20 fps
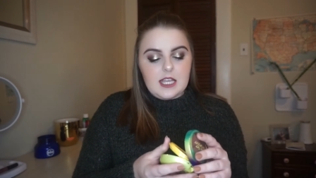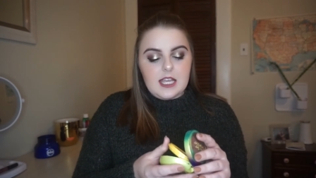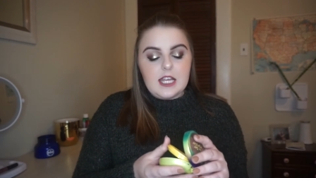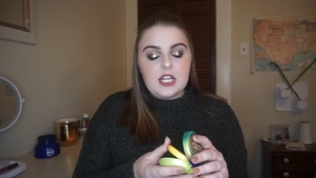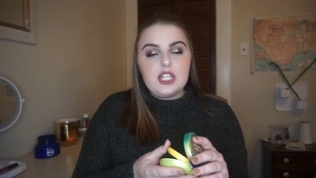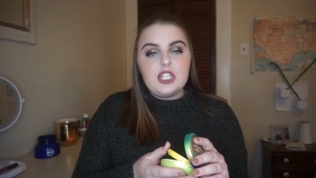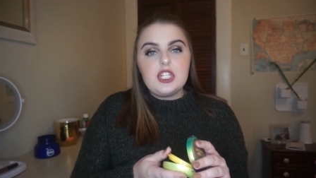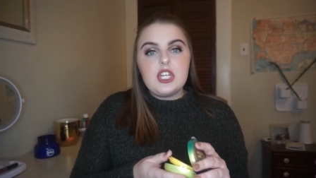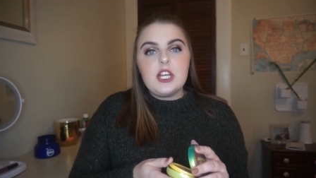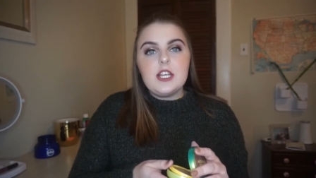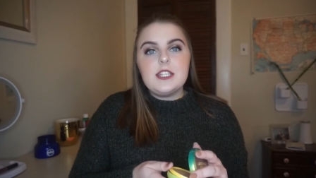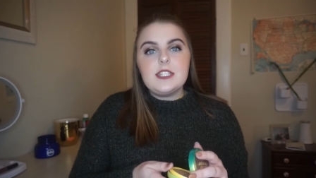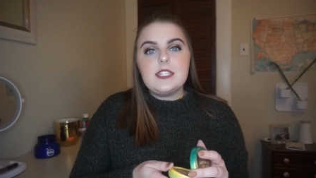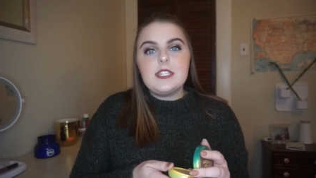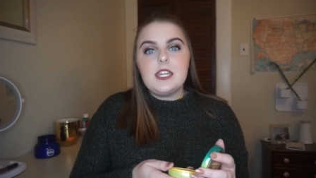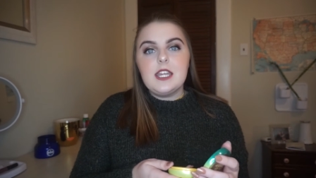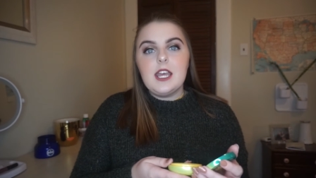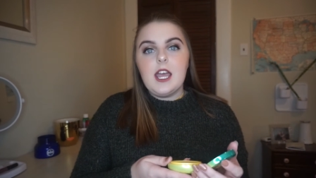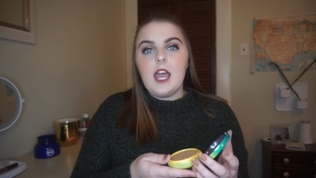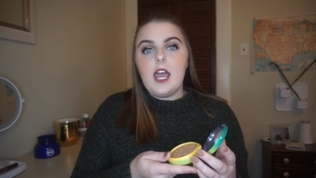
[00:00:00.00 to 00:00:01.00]
It's
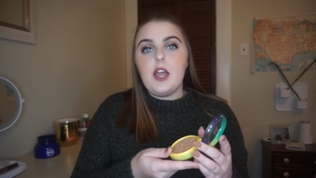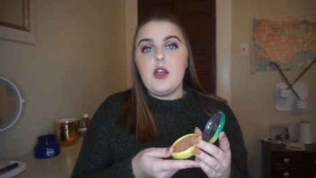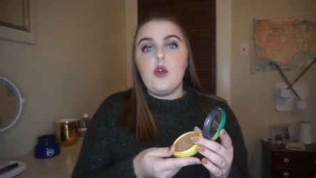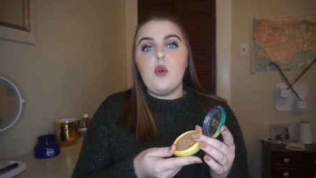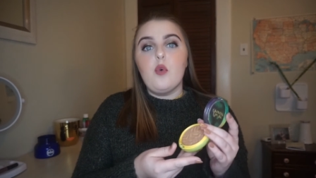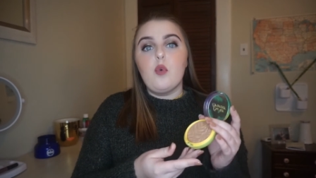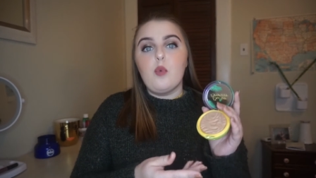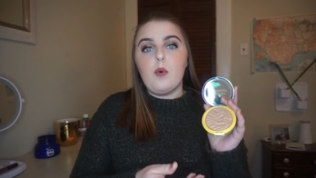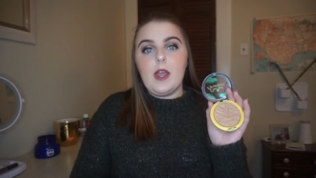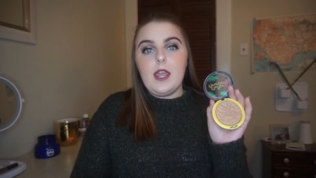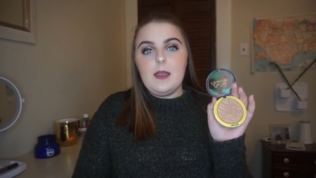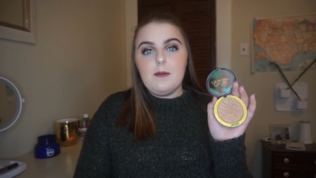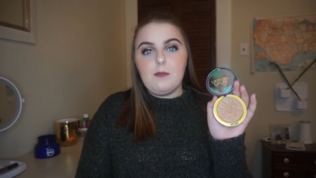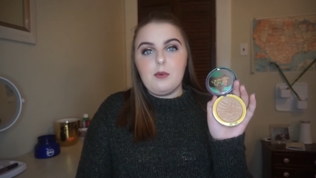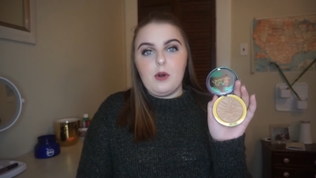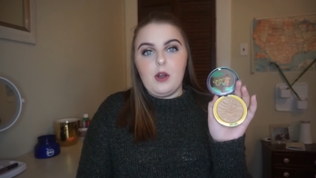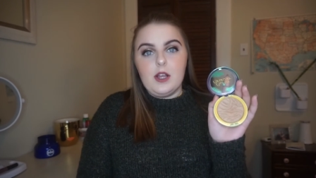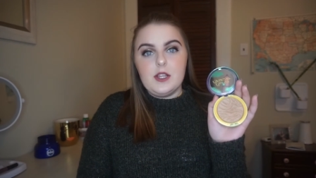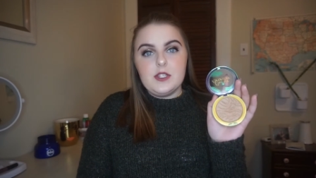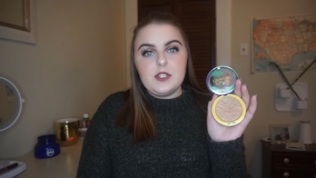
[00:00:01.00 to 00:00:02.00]
just a great
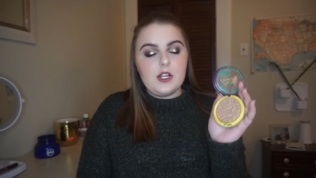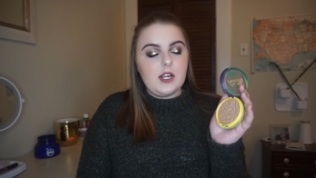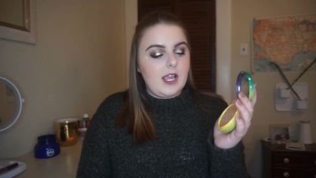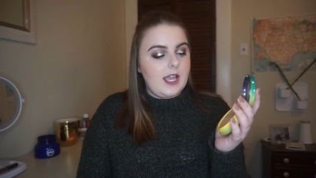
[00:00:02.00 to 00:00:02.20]
bronzer.